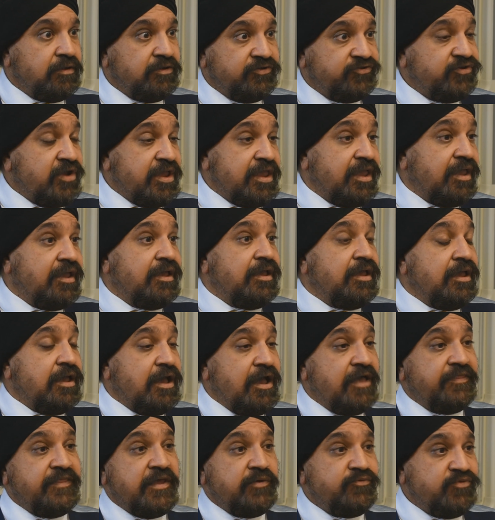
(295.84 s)
Try it.
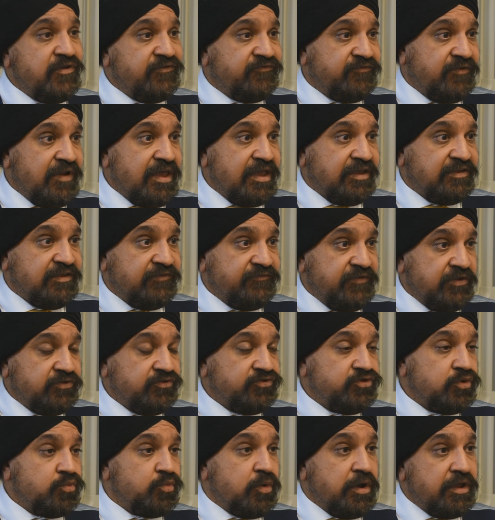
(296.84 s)
And then reflect. If it
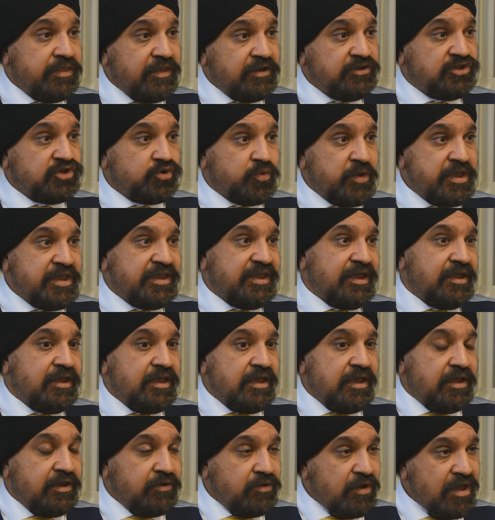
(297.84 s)
doesn't work, then tweak it.
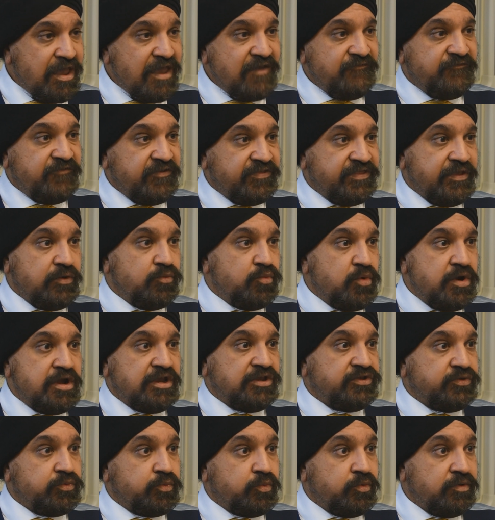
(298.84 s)
Not everything
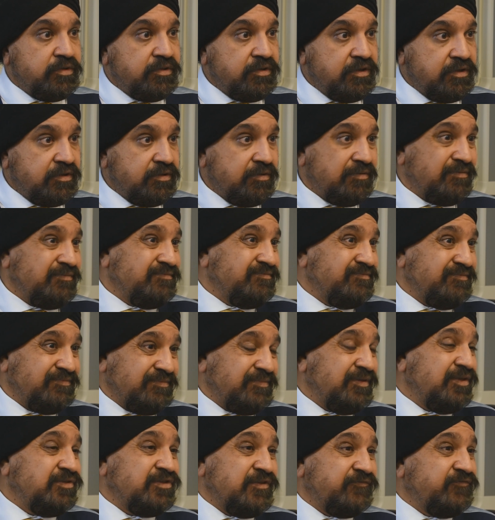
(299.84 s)
works.
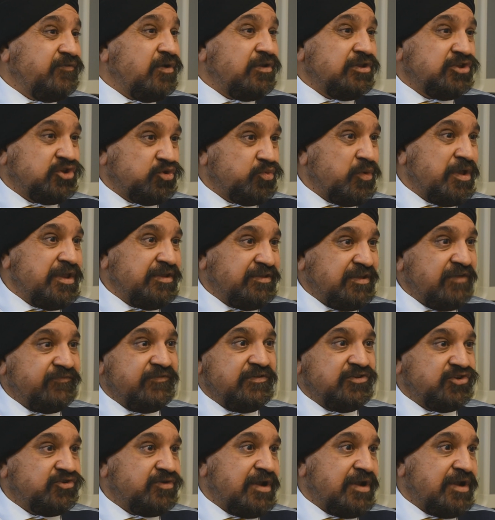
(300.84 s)
You've got to tweak different